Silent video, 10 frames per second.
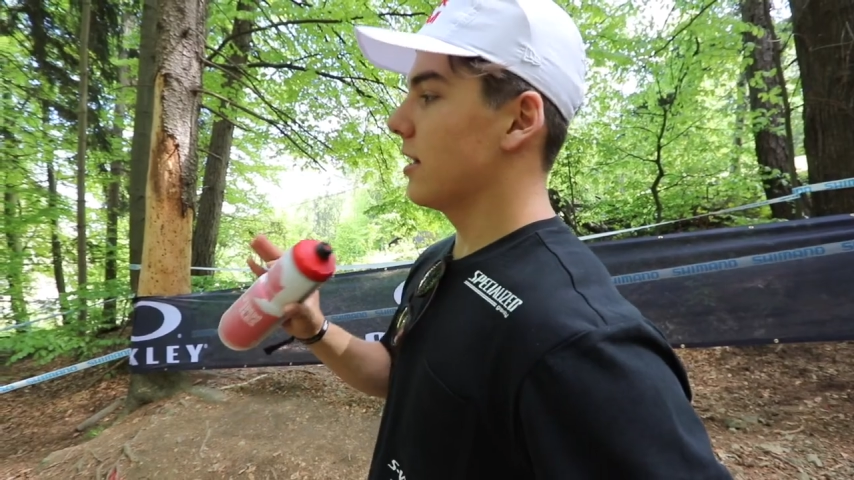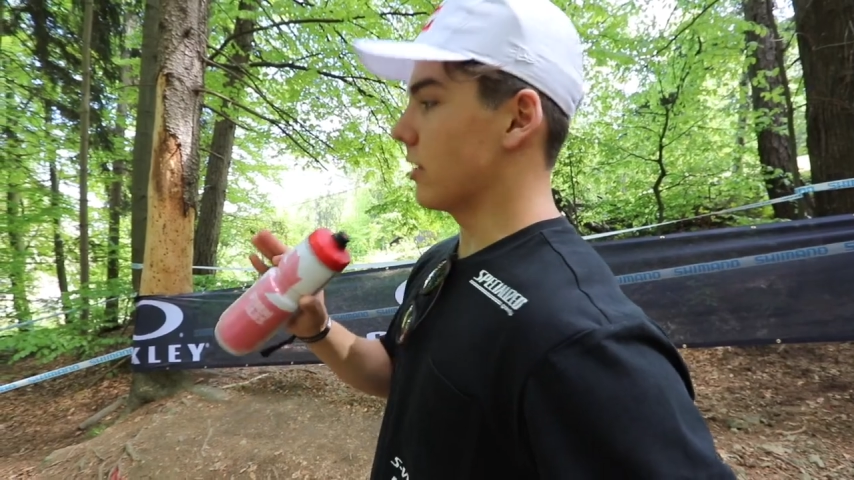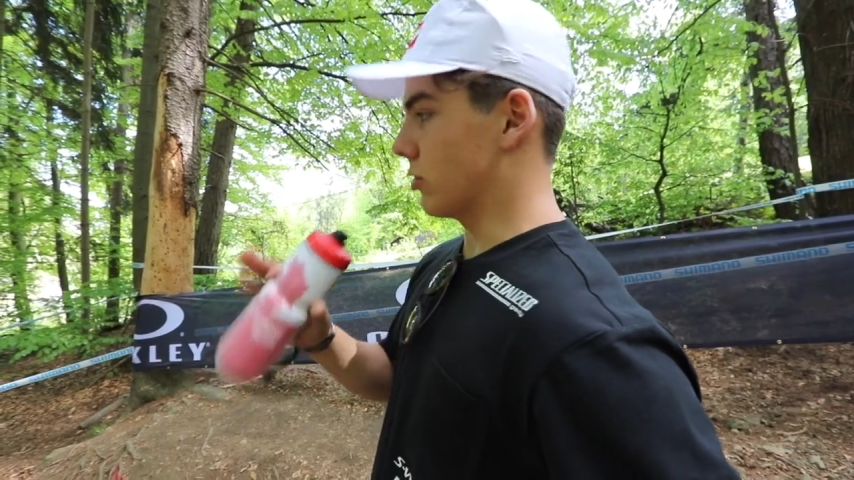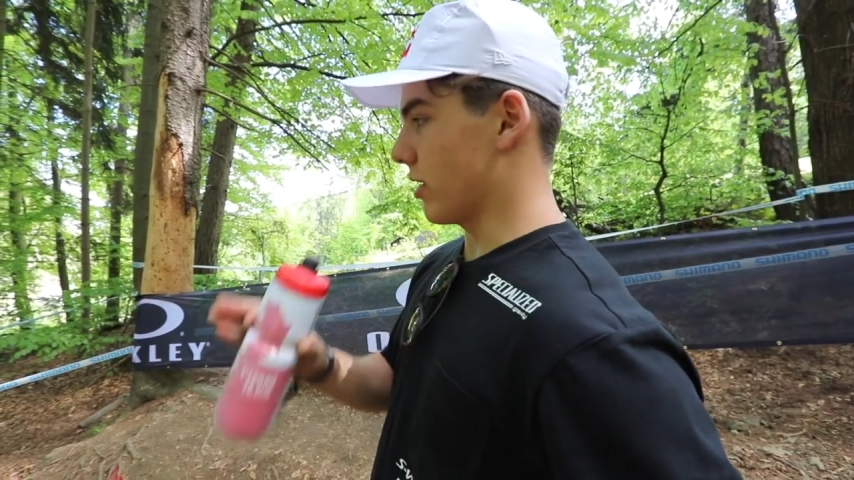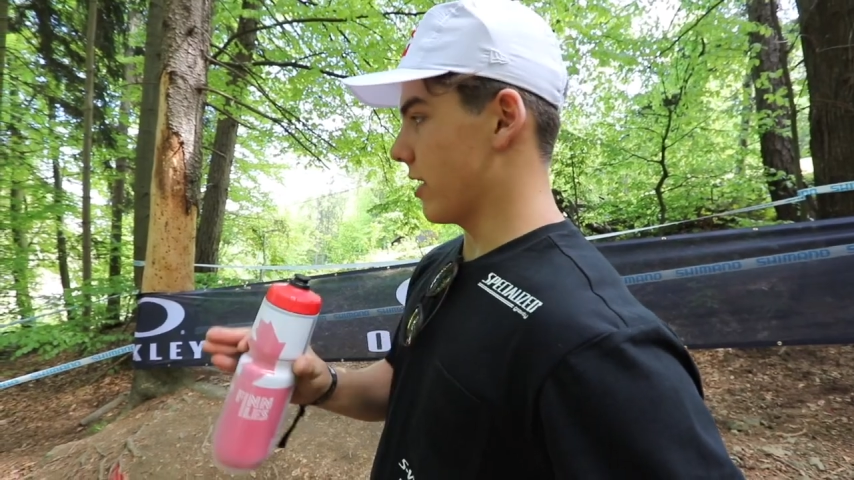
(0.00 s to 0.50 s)

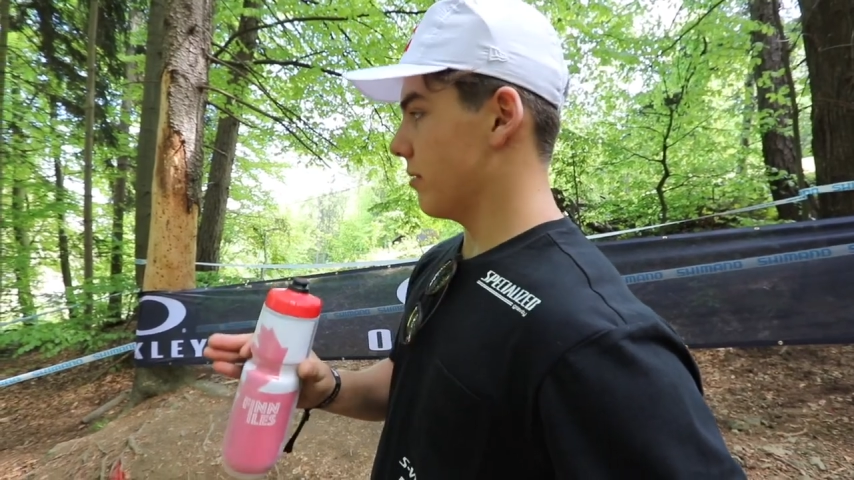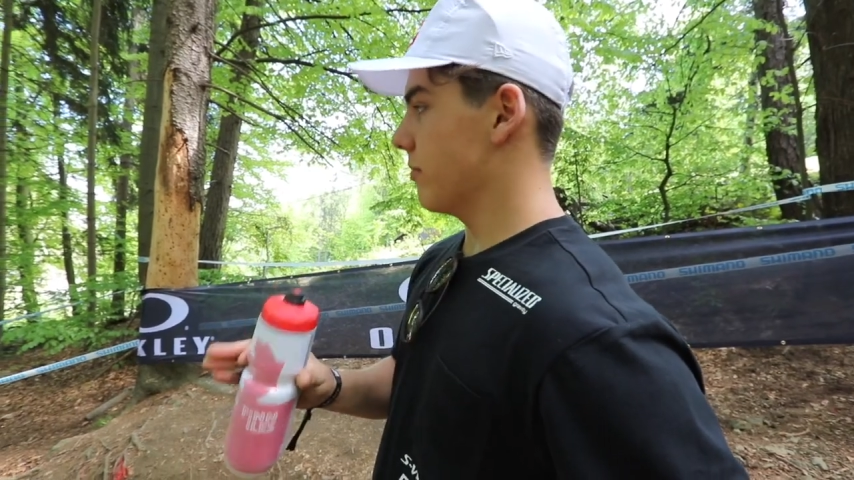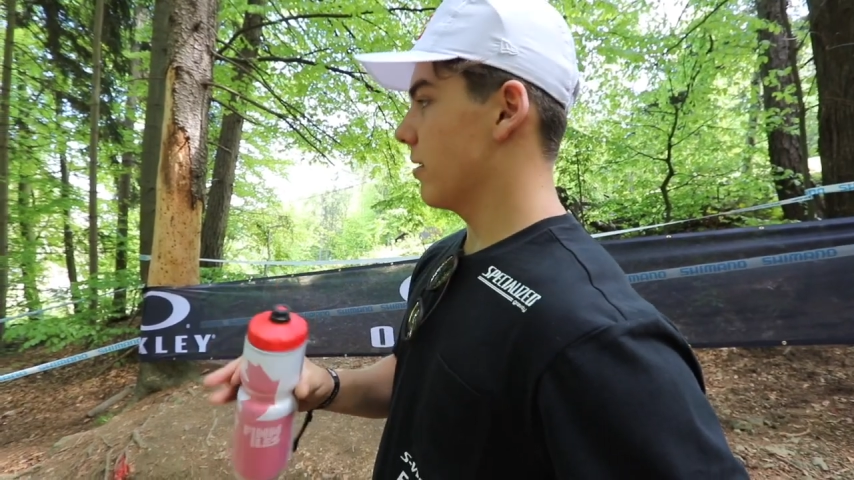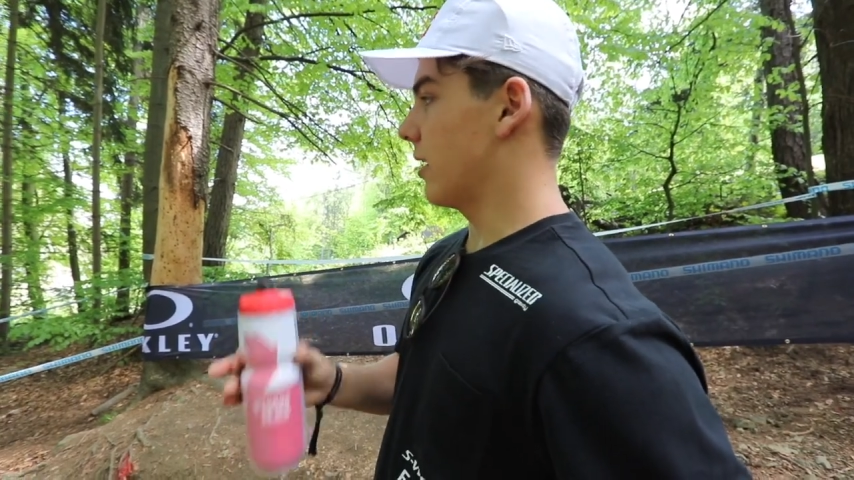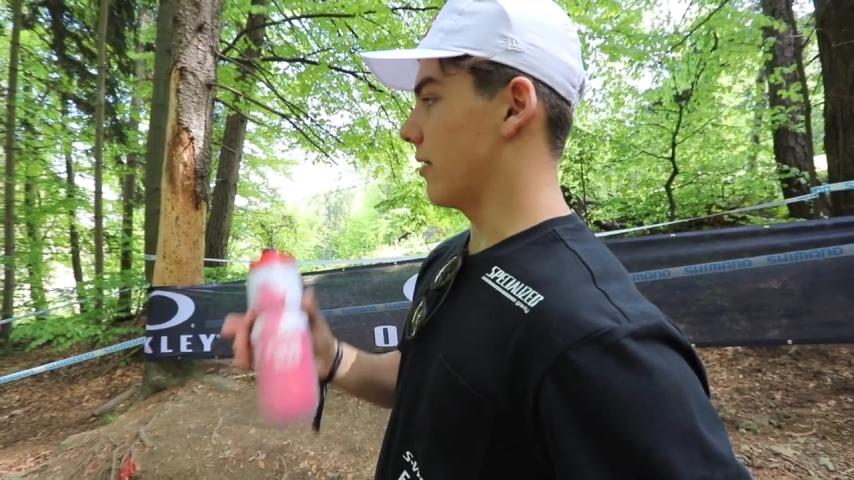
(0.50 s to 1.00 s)
you try them,
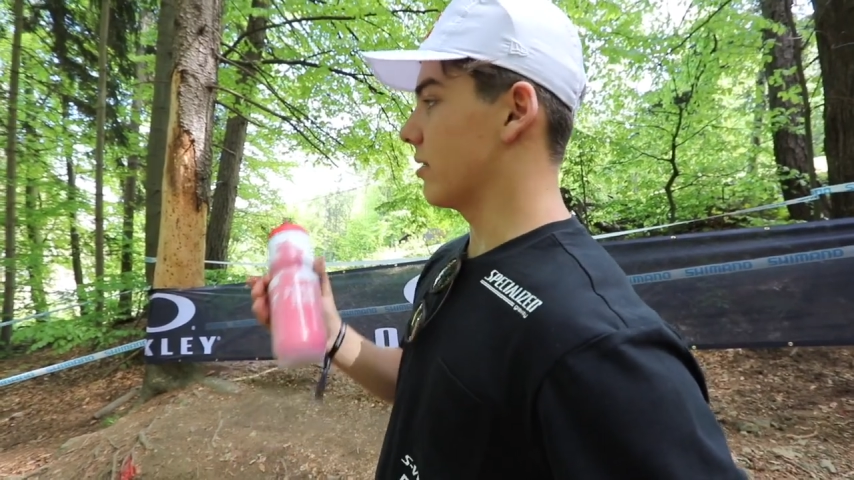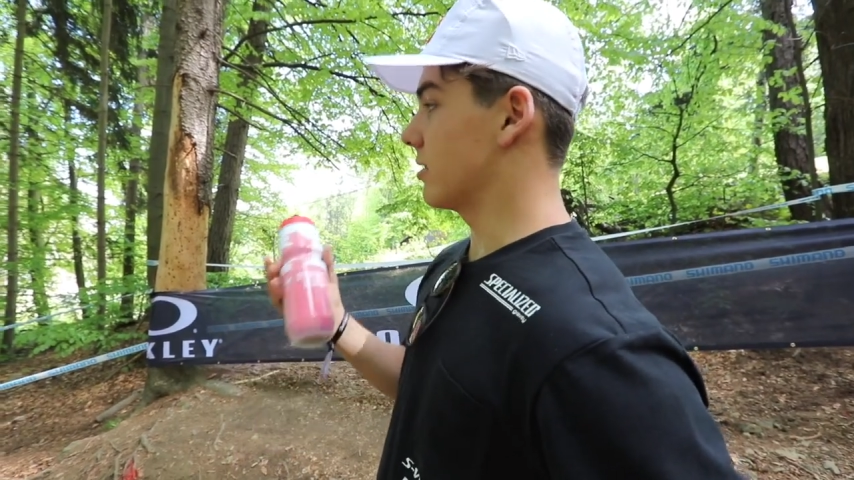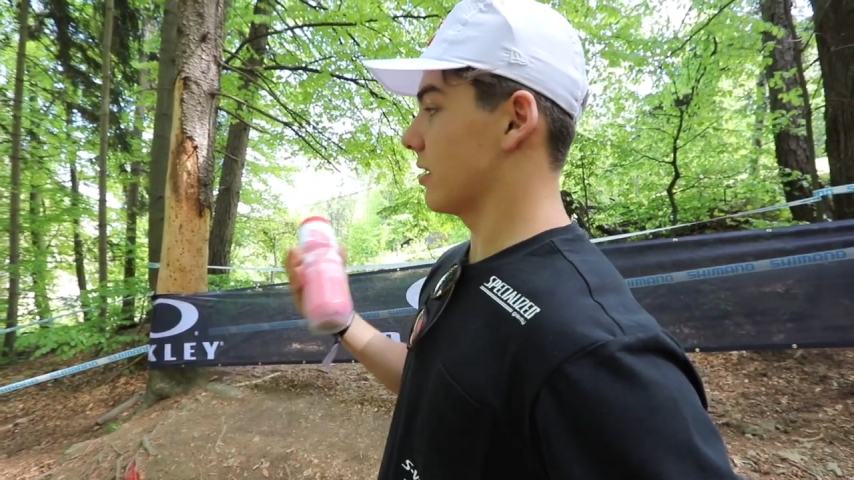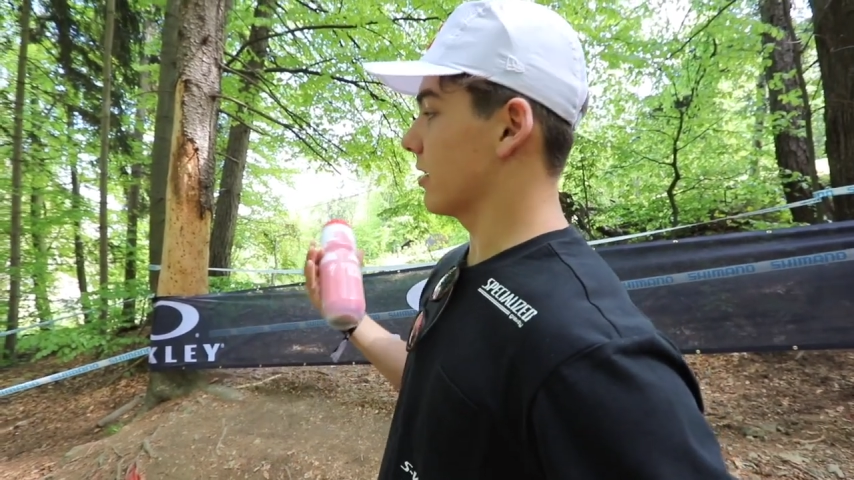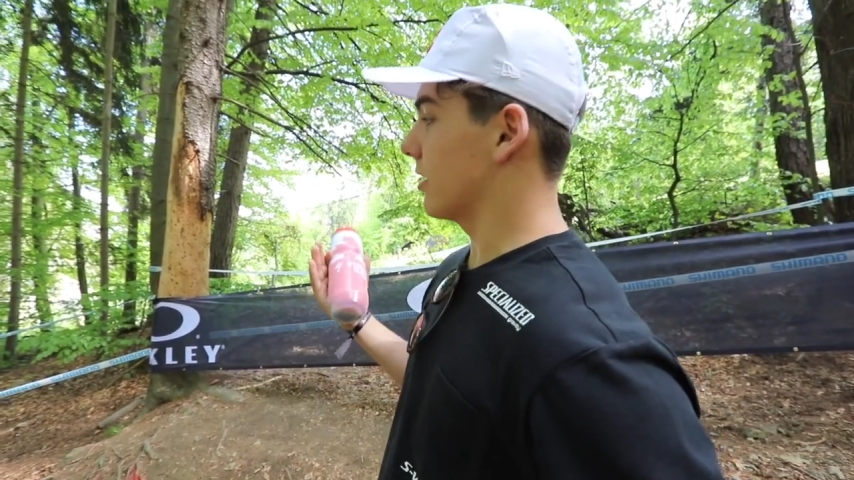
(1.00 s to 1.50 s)
and if they
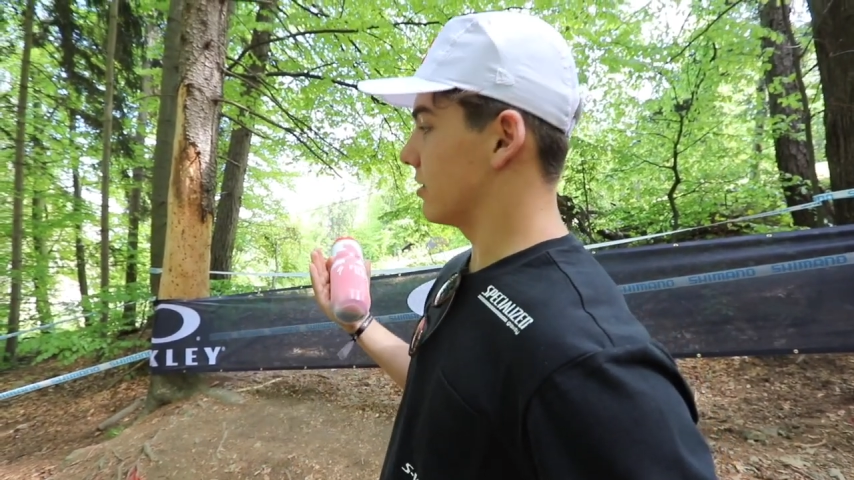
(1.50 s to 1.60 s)
suck,